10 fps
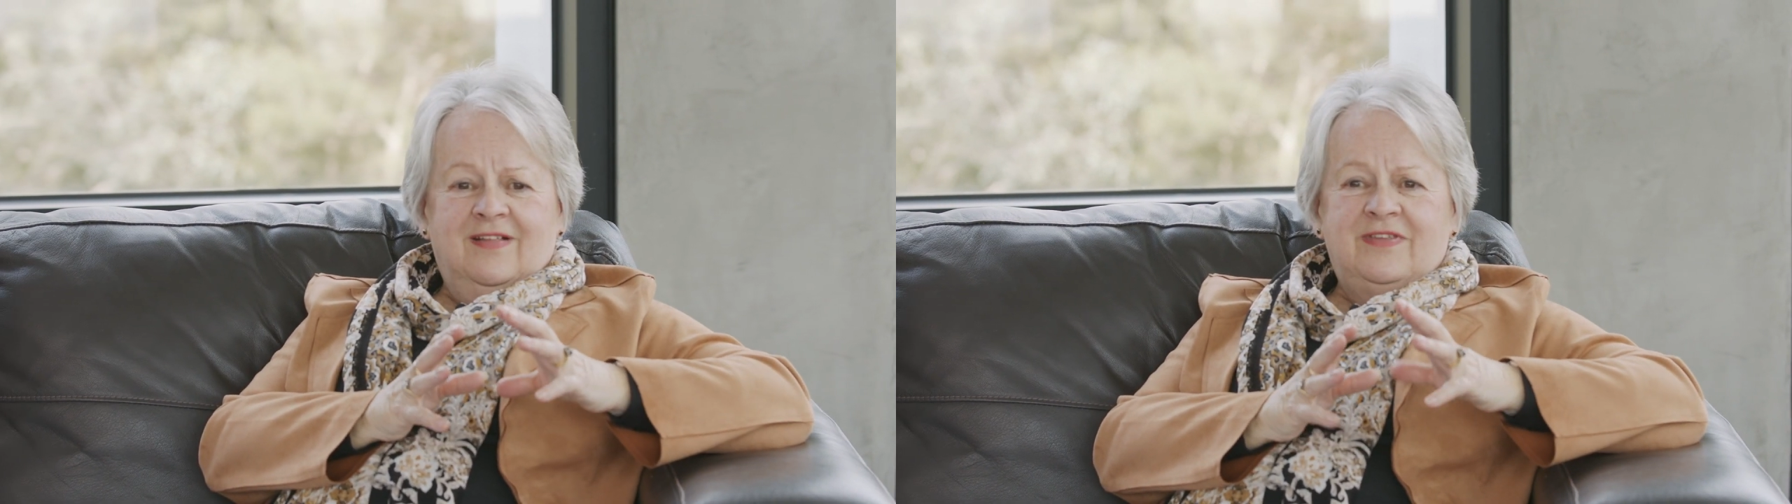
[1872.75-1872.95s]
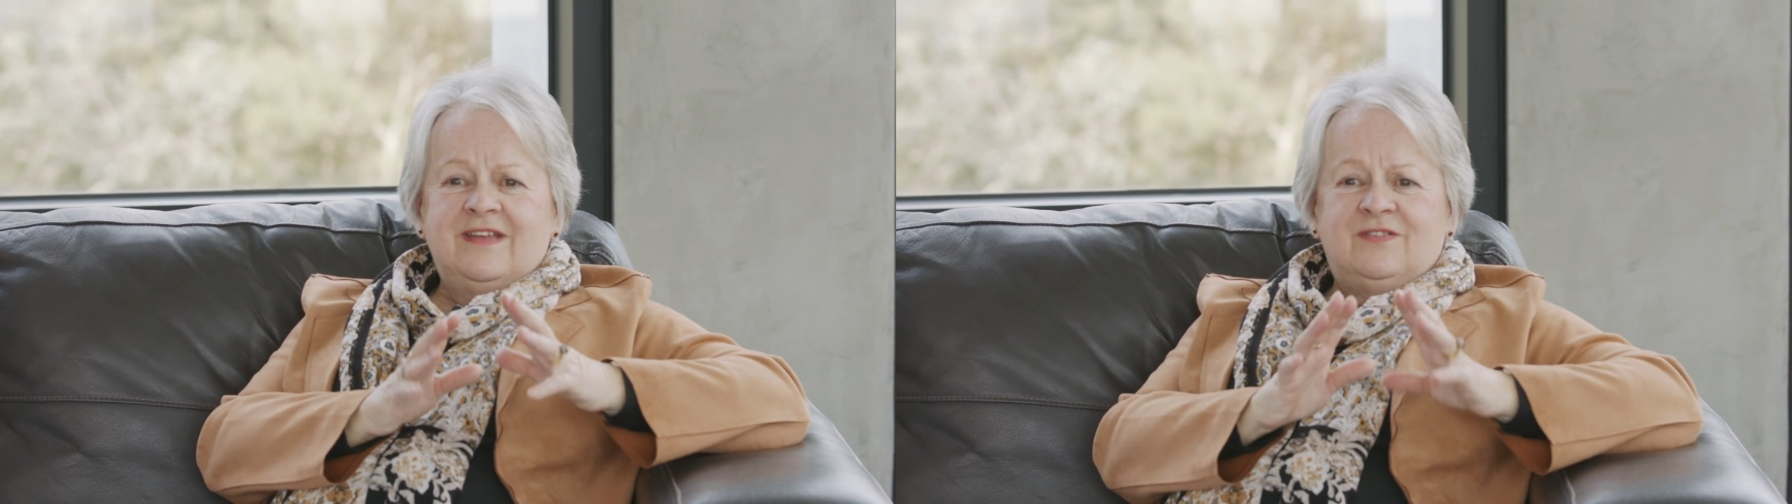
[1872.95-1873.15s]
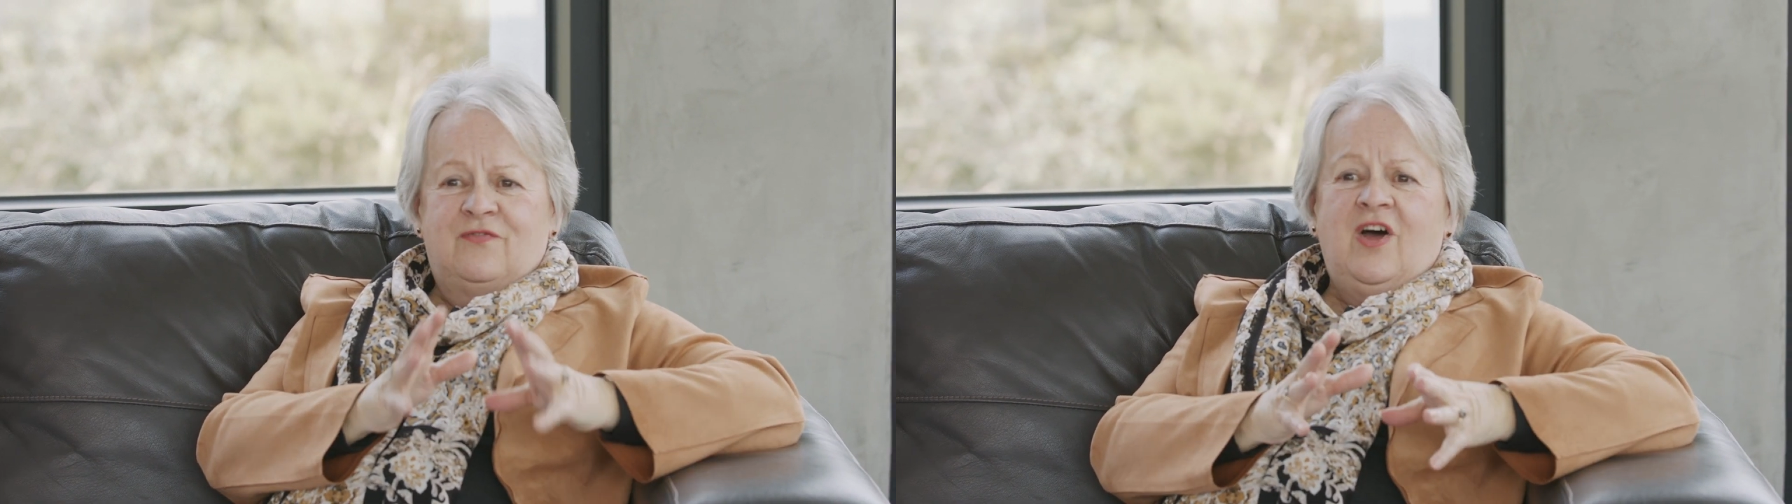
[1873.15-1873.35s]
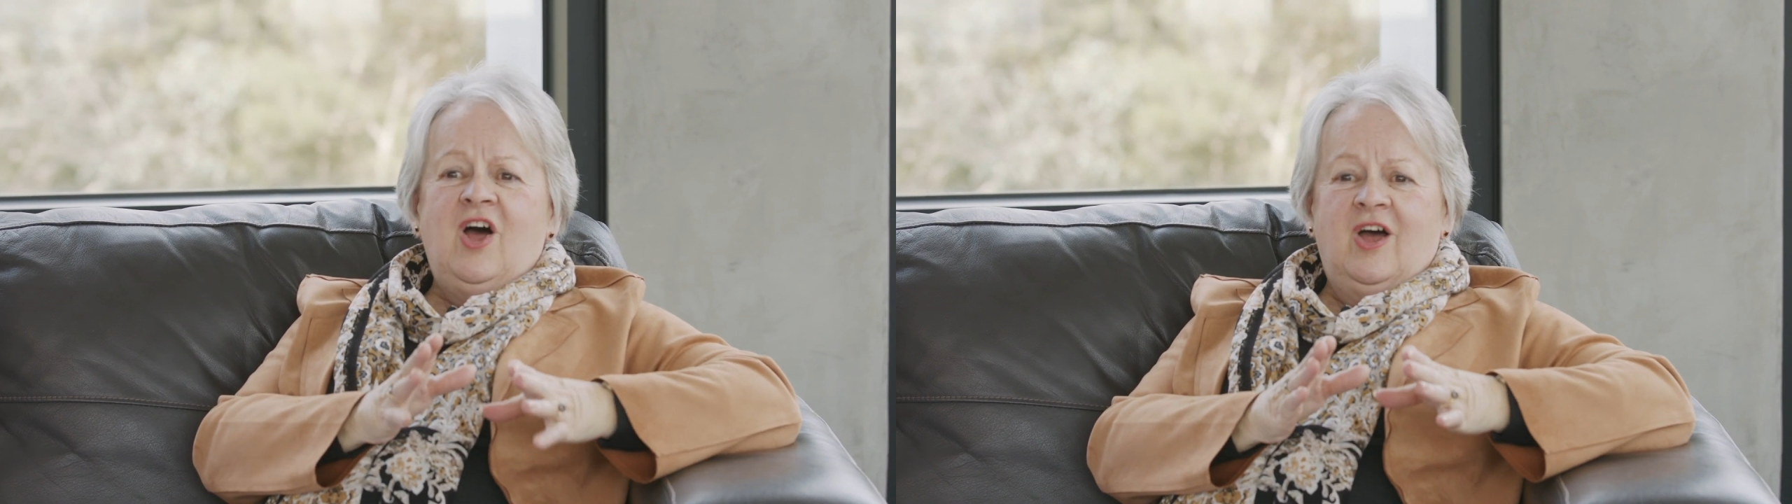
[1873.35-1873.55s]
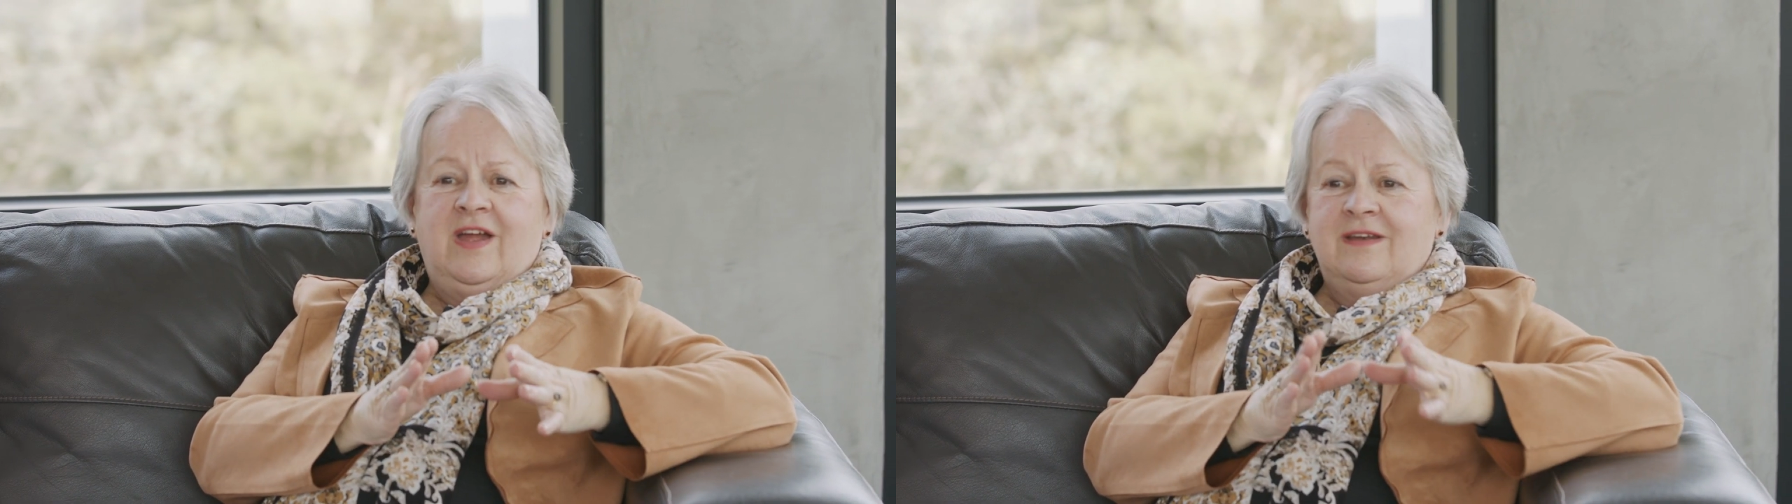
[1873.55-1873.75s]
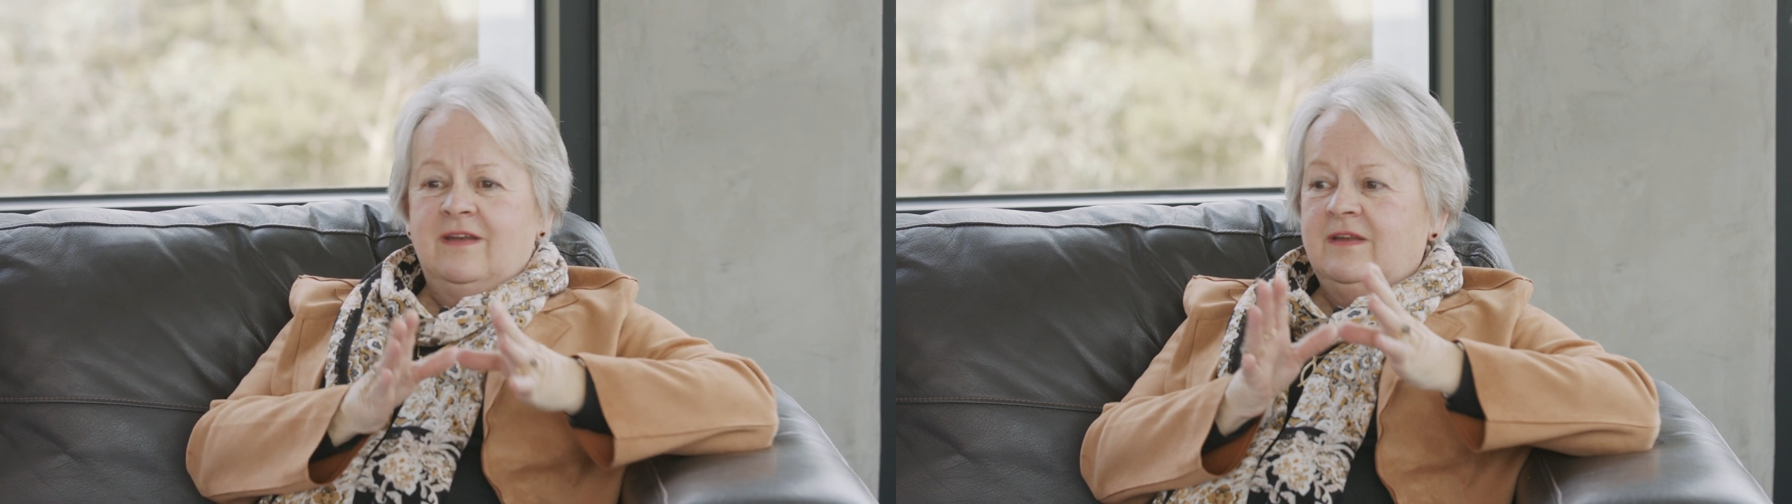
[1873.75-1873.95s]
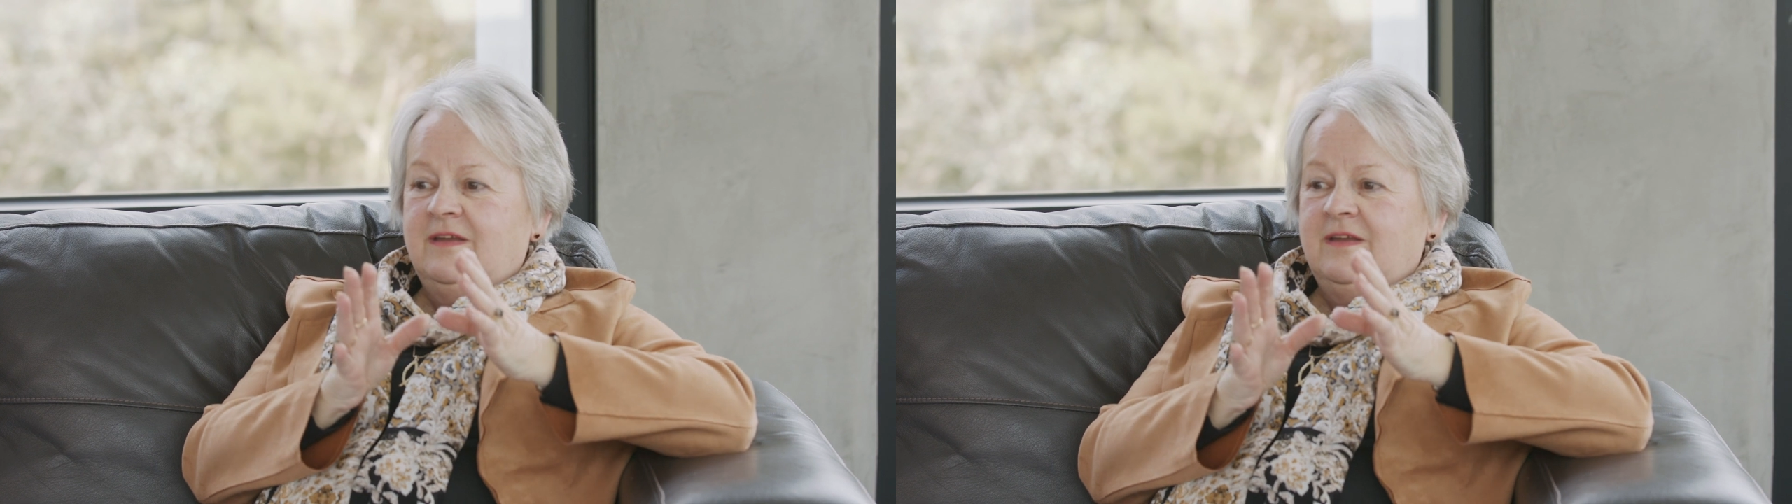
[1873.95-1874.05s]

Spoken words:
That's fine.